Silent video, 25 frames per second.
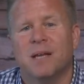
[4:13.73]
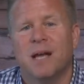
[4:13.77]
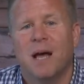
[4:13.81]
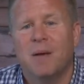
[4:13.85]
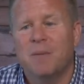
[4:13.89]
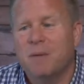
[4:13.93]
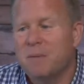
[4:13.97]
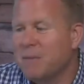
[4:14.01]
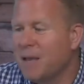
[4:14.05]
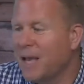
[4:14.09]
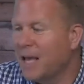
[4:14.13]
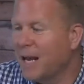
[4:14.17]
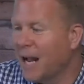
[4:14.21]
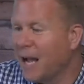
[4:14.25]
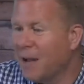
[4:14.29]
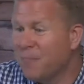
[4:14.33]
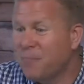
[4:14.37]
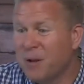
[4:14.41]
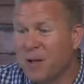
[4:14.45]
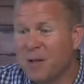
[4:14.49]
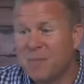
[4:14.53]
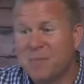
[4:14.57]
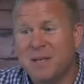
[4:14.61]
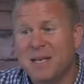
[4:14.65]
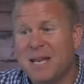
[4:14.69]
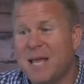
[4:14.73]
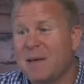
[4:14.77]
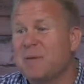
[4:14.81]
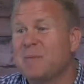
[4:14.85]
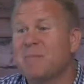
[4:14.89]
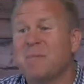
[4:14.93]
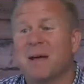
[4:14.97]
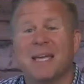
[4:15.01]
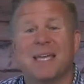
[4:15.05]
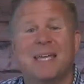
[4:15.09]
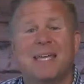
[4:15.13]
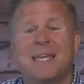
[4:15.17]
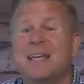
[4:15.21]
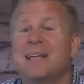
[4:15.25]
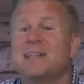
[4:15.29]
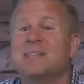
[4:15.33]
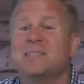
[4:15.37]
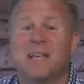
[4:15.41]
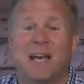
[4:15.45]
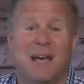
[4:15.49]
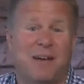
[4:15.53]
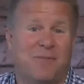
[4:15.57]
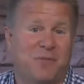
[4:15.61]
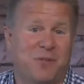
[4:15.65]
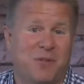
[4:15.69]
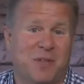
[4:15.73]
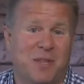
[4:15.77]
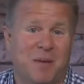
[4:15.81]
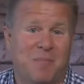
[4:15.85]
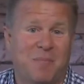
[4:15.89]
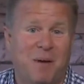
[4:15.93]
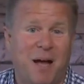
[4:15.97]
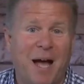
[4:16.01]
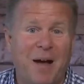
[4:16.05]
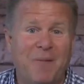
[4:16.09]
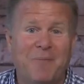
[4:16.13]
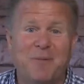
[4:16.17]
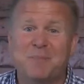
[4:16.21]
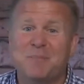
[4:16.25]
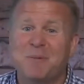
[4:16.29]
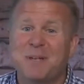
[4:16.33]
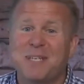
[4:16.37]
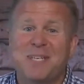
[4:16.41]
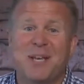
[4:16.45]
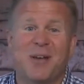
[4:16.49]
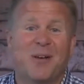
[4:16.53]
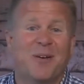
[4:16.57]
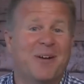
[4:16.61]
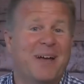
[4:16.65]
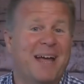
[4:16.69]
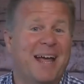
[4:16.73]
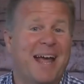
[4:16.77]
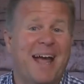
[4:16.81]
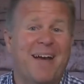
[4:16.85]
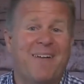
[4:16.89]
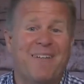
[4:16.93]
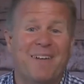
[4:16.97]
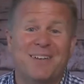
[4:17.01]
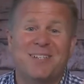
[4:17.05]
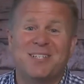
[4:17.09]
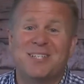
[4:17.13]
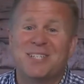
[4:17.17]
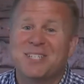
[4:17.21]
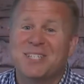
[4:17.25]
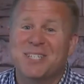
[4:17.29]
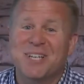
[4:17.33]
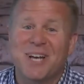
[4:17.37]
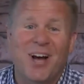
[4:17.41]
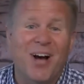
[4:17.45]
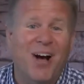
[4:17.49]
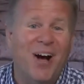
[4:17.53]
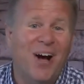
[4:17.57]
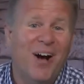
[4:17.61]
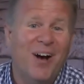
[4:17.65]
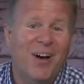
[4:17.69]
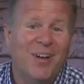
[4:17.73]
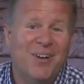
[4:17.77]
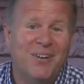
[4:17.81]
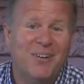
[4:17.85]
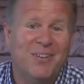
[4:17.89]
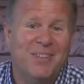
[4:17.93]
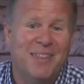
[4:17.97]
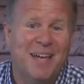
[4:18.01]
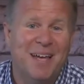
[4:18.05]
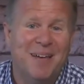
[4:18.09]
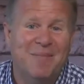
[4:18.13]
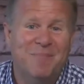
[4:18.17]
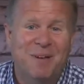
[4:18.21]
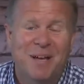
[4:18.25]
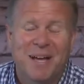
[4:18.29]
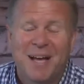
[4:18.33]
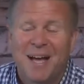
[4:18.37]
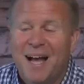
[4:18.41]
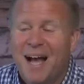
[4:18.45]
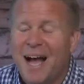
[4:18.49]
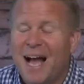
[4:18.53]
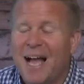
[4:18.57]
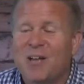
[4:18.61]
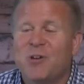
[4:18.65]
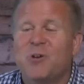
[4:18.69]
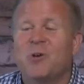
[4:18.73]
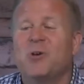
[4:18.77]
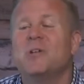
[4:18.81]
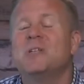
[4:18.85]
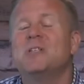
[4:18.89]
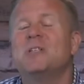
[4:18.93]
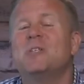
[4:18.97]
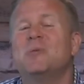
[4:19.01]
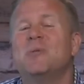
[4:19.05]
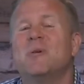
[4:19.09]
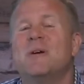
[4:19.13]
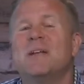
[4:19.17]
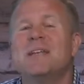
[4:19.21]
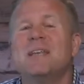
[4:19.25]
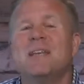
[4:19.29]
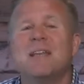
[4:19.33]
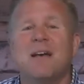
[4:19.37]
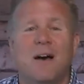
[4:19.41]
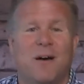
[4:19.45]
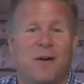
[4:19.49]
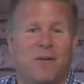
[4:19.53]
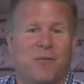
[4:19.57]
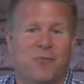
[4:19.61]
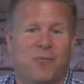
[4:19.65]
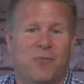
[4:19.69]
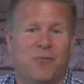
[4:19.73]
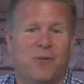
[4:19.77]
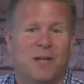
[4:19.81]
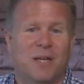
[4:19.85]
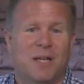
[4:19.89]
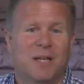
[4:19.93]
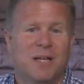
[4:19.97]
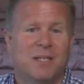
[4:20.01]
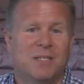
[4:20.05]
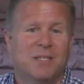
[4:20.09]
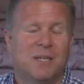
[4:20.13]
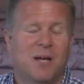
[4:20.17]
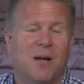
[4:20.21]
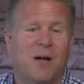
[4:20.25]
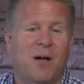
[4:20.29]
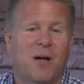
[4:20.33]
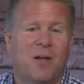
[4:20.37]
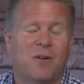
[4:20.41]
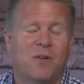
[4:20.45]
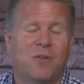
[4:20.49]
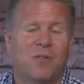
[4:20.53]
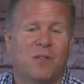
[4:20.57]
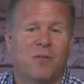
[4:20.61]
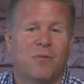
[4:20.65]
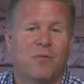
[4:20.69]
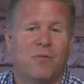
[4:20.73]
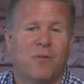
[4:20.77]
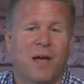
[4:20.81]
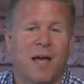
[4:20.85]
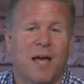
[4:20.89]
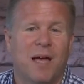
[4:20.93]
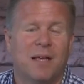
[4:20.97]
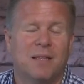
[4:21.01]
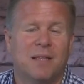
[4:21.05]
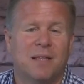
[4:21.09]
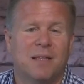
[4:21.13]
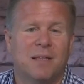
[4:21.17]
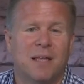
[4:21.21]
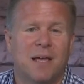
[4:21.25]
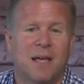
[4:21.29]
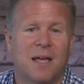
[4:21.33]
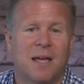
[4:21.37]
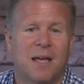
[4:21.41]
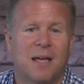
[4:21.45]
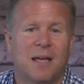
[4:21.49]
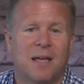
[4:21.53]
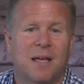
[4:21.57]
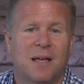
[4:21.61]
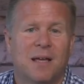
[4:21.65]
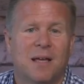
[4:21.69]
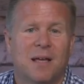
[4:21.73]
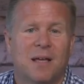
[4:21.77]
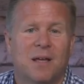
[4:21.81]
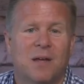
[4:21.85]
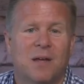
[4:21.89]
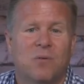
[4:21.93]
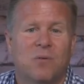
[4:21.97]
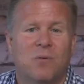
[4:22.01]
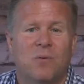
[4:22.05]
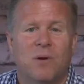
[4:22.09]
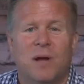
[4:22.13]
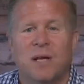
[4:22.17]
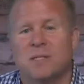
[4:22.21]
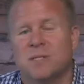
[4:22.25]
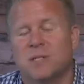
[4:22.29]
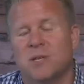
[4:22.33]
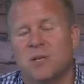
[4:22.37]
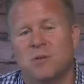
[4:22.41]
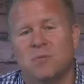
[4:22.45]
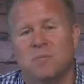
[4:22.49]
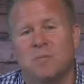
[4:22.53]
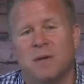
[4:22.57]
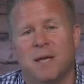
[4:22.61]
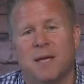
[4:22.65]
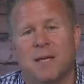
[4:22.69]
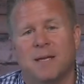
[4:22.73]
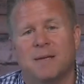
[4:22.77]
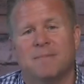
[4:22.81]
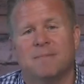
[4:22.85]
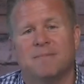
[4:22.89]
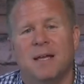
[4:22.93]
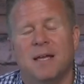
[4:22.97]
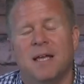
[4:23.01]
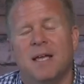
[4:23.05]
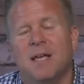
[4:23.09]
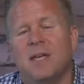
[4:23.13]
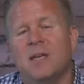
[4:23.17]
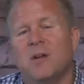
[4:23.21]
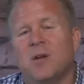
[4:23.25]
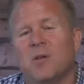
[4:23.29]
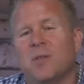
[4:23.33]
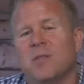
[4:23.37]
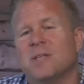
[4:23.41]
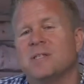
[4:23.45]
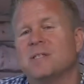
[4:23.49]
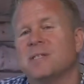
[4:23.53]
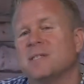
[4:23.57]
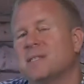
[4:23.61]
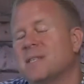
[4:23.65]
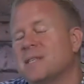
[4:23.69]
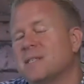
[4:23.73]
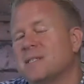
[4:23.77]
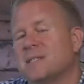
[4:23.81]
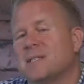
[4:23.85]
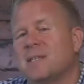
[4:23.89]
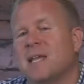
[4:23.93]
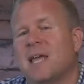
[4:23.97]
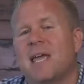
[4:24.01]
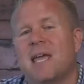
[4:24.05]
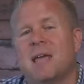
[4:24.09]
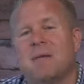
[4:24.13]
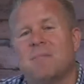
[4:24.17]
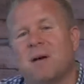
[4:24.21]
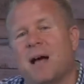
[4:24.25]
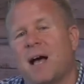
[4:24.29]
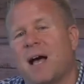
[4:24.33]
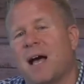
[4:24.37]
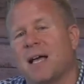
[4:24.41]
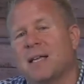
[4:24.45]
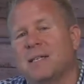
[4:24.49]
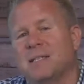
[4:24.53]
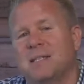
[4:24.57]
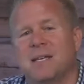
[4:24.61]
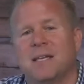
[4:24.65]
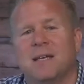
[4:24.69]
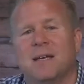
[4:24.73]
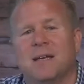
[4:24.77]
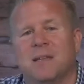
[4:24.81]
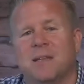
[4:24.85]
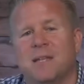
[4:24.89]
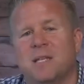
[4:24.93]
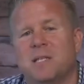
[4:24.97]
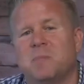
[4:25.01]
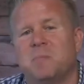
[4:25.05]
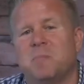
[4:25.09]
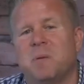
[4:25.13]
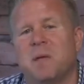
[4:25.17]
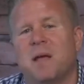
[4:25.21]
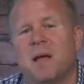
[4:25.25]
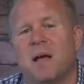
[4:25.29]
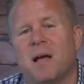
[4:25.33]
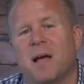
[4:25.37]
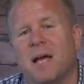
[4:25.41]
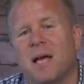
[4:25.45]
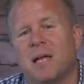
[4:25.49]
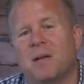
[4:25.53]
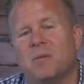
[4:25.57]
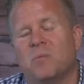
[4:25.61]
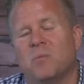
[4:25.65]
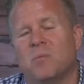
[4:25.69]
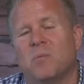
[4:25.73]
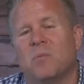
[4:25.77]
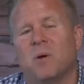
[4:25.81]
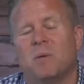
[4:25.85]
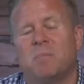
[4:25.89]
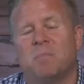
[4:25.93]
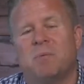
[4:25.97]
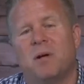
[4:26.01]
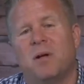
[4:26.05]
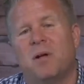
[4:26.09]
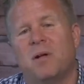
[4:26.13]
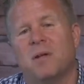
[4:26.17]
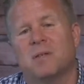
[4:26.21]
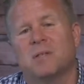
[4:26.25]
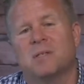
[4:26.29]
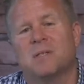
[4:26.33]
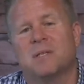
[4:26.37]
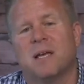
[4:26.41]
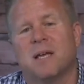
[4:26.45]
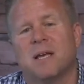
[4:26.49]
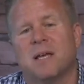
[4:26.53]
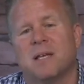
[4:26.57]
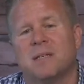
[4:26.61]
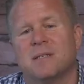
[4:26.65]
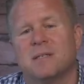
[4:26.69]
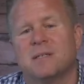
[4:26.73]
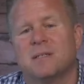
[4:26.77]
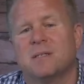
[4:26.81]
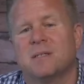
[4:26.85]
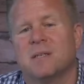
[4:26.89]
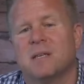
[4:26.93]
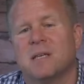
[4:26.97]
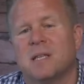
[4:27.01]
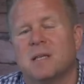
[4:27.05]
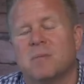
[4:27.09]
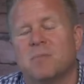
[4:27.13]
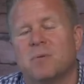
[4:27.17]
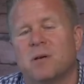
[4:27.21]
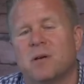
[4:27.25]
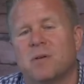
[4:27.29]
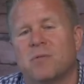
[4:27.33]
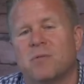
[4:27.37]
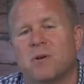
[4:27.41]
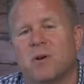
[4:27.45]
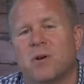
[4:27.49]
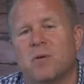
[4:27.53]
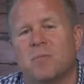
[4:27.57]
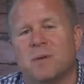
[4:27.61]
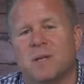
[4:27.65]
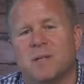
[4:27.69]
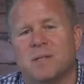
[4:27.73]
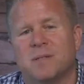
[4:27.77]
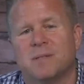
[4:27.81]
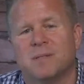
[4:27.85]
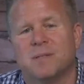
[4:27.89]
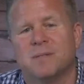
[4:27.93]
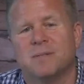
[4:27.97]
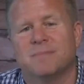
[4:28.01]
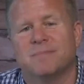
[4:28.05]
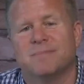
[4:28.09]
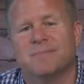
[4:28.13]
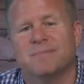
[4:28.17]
I mean, man, I'd probably be naming my kids after them. I would be doing, just to honor them, I couldn't do enough to honor the fact that they rescued me. You know, this is the same idea that's behind what Paul says in the book of Romans.